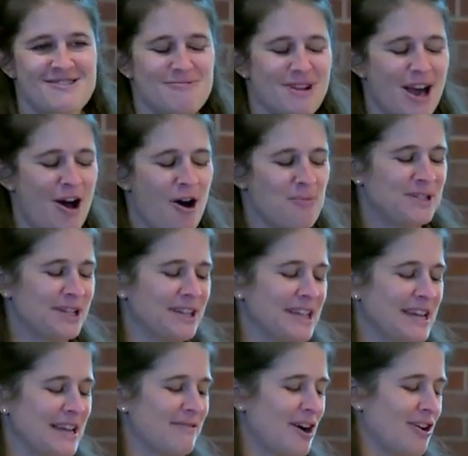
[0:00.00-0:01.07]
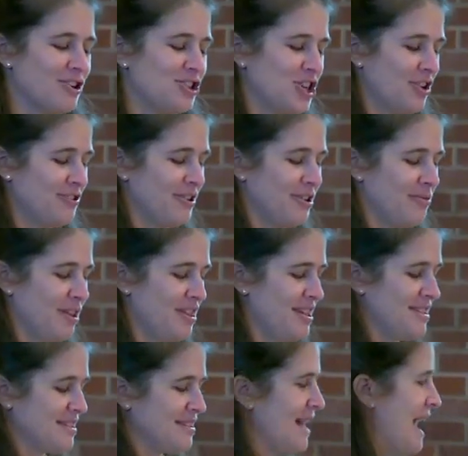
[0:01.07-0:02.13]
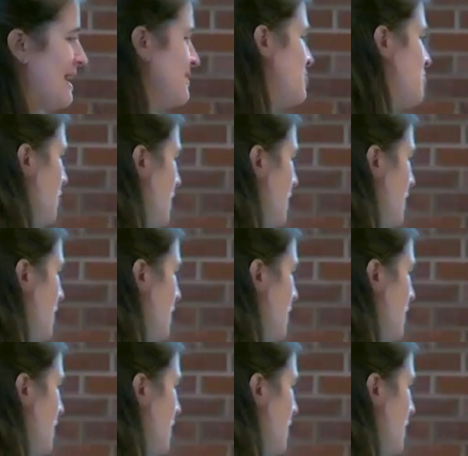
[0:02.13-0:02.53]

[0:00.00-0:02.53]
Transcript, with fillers: We hope to leave our children with these last